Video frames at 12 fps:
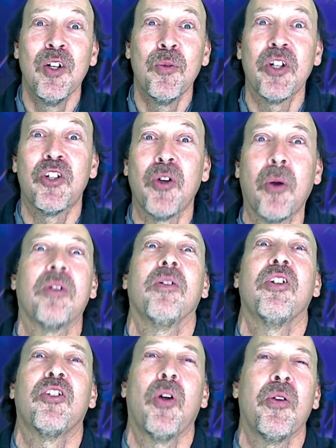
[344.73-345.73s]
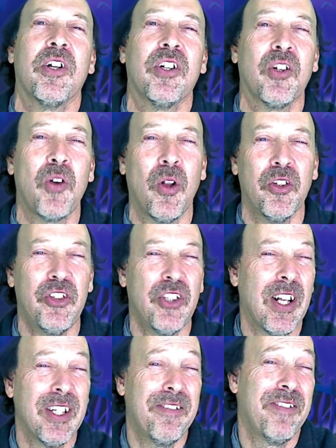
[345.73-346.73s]
which Schrodinger called
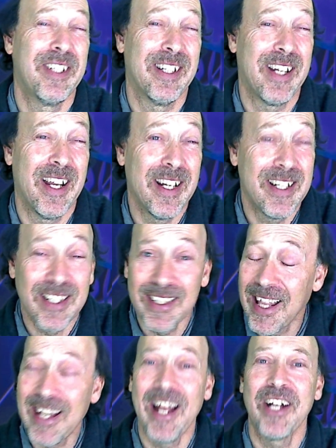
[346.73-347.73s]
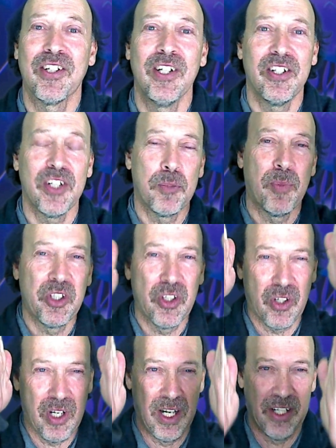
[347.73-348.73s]
jellyfishication. That actually exists, but your
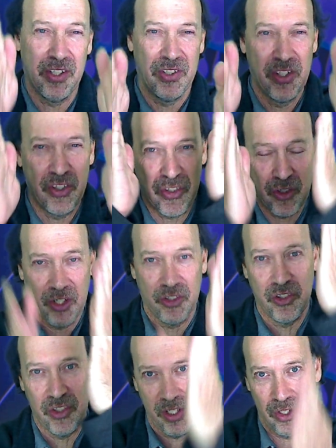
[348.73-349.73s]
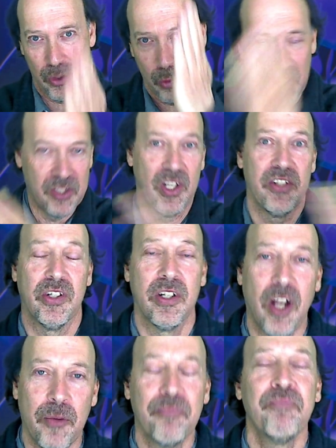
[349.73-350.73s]
consciousness structures it into one slice at a
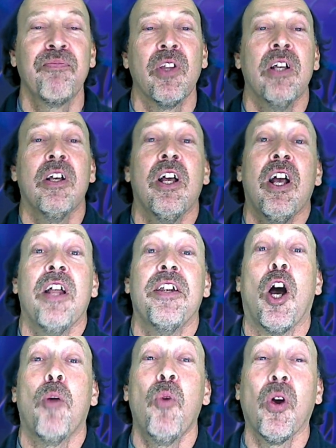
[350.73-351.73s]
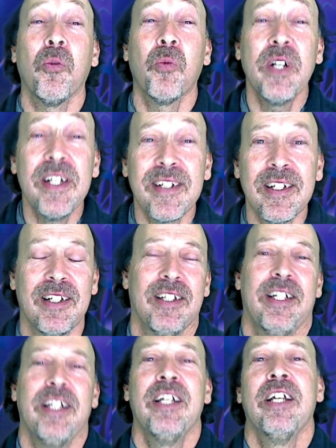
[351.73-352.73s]
time. Now, more
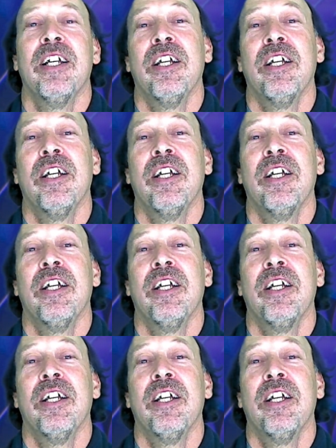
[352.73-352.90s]
recently,